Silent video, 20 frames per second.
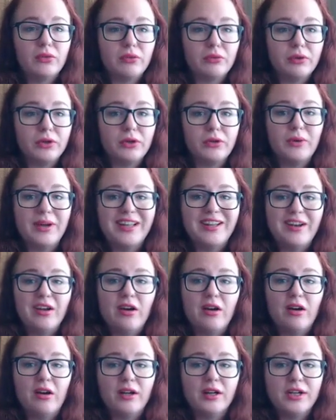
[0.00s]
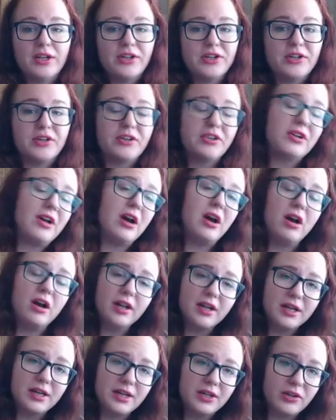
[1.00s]
through and
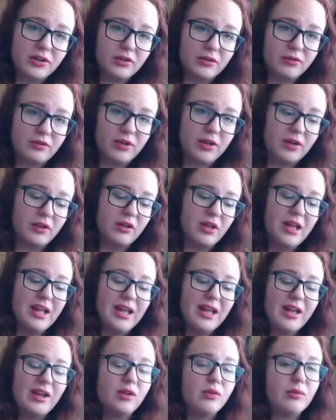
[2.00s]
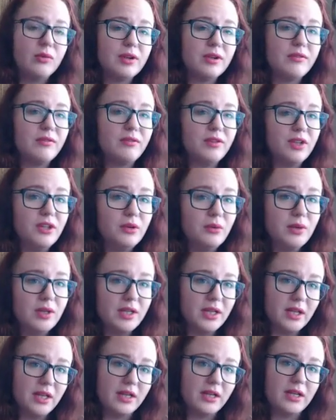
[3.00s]
auditing your funnel and
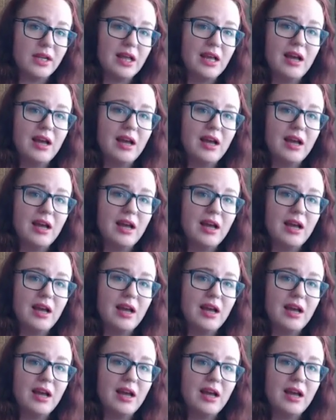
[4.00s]
reviewing it.